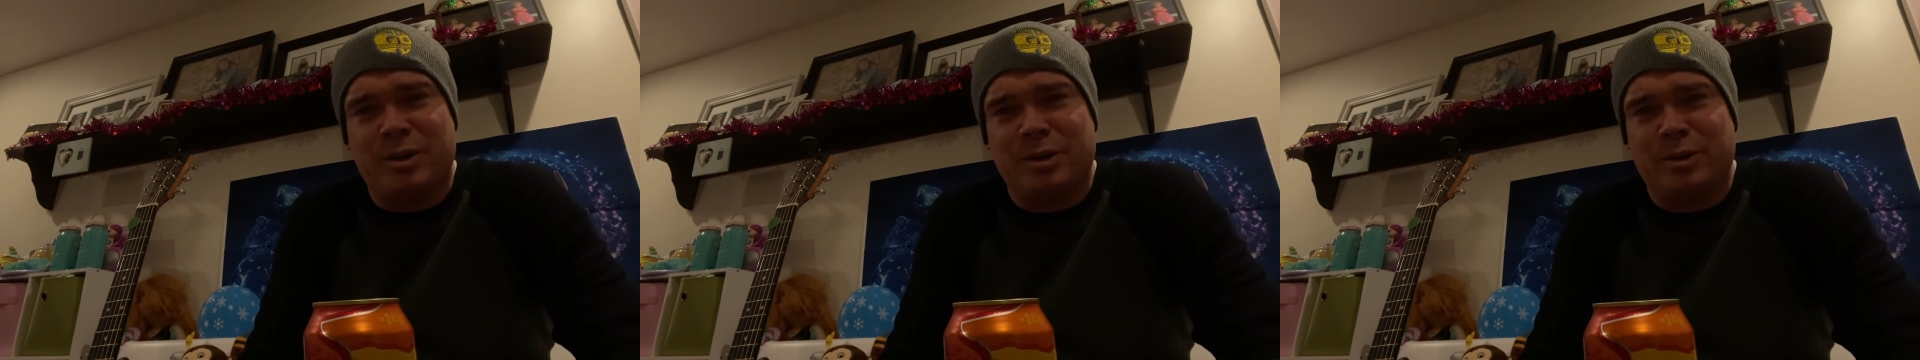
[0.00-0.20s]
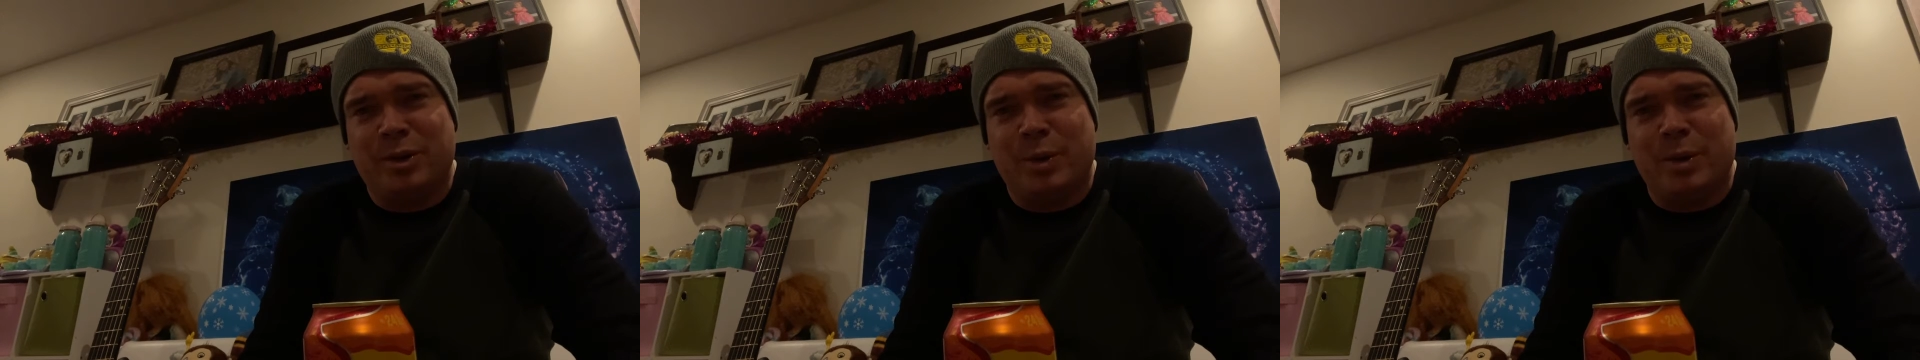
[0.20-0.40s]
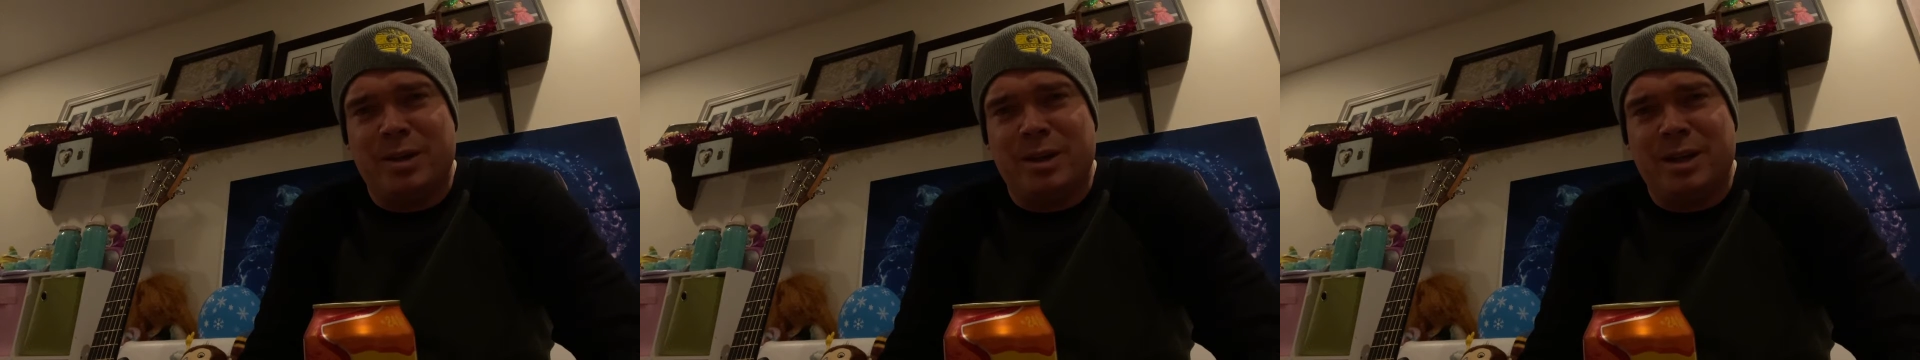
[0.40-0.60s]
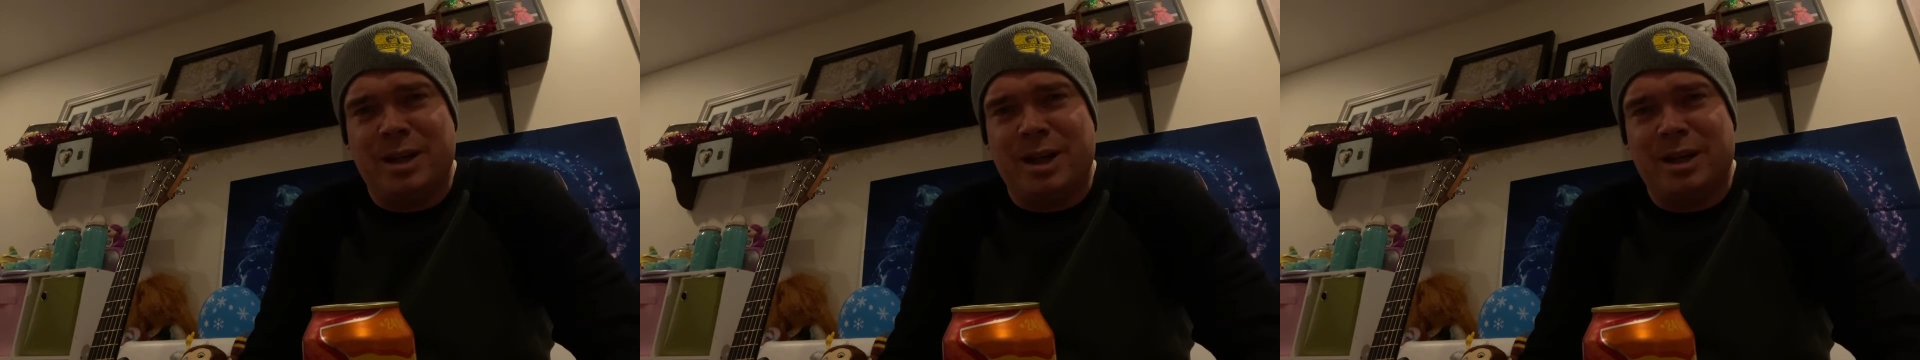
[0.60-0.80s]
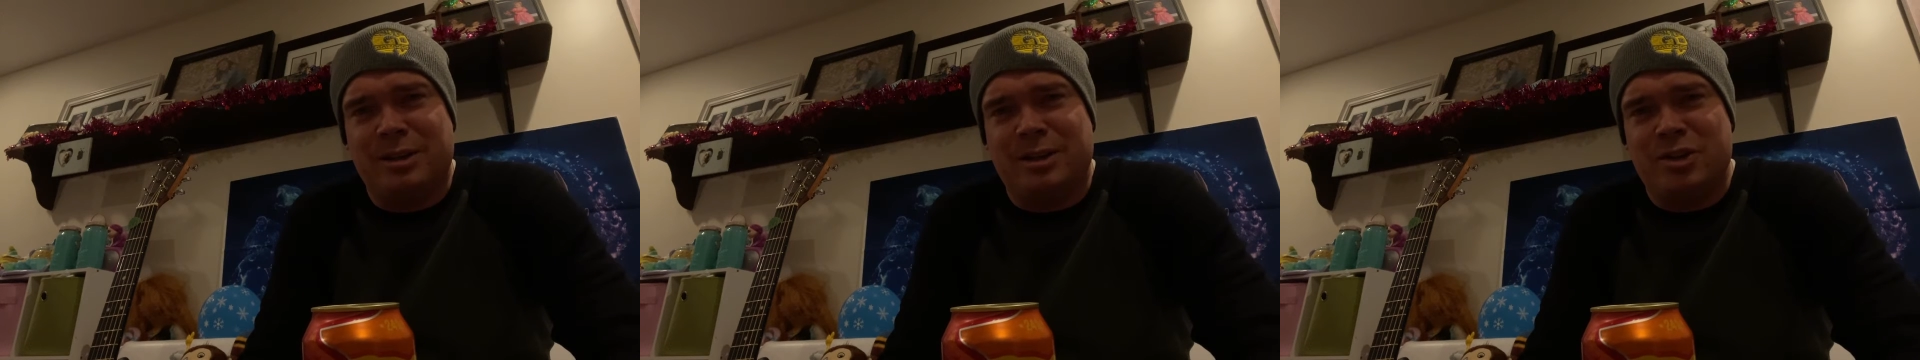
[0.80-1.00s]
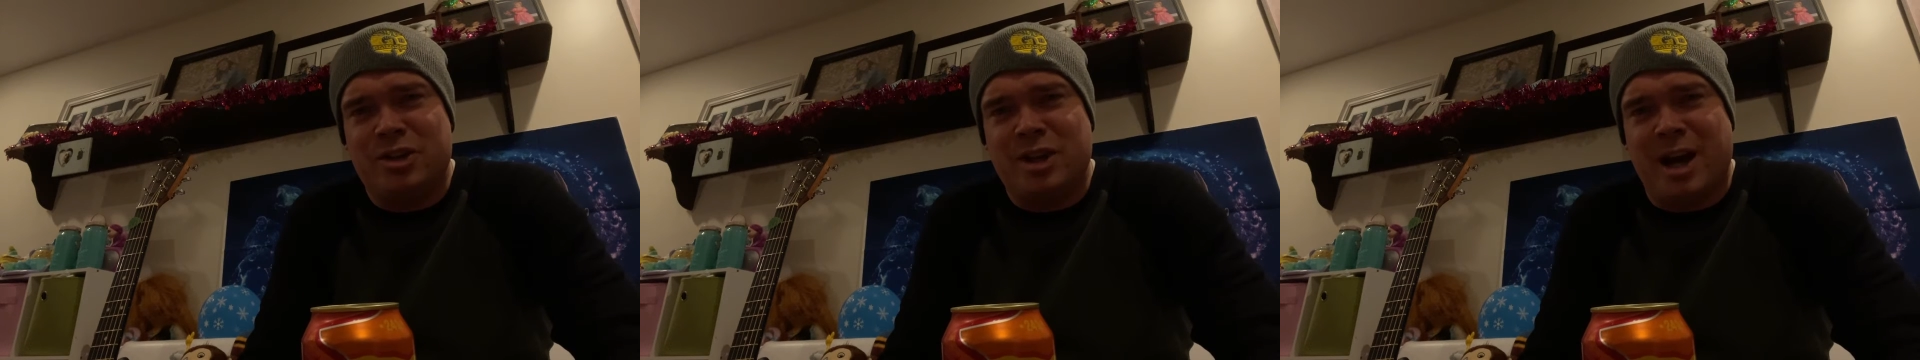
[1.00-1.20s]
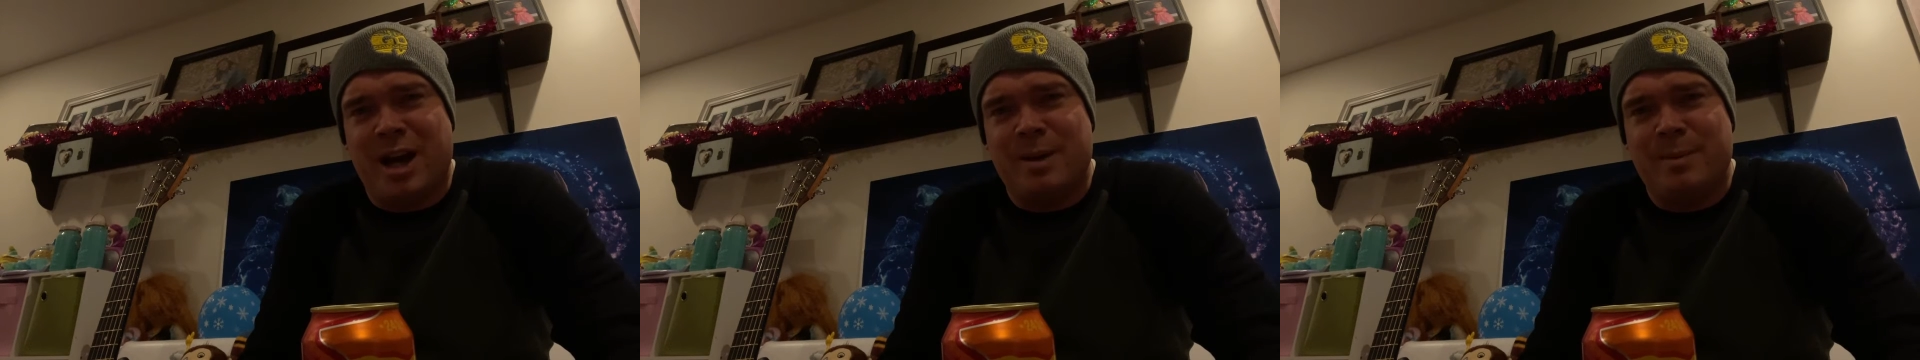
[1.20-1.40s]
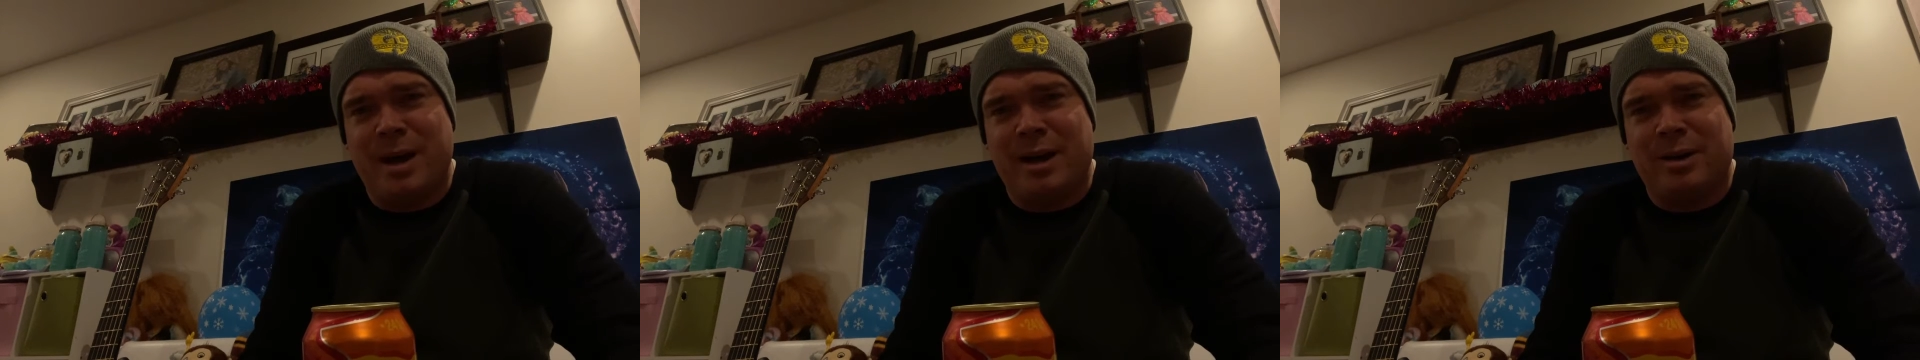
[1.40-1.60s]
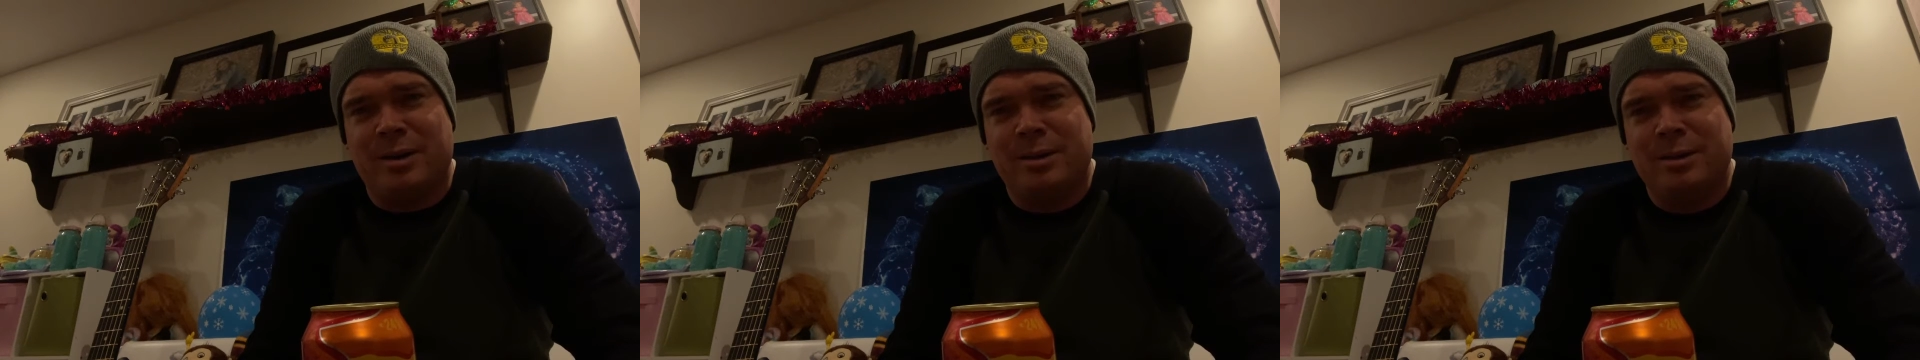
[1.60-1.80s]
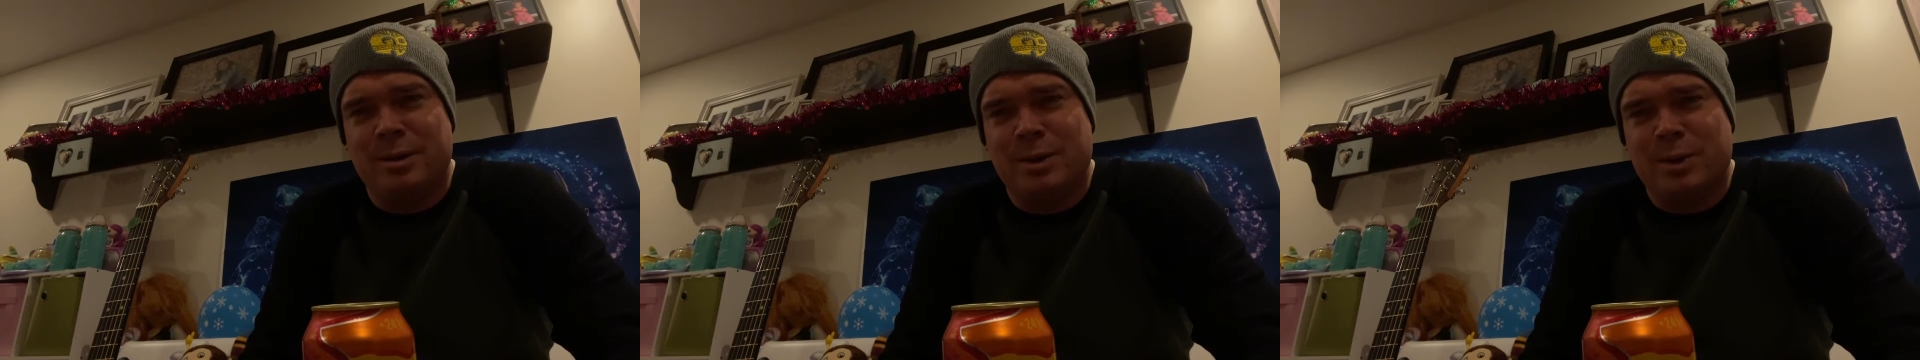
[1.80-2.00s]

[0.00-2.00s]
on doing the John Mail.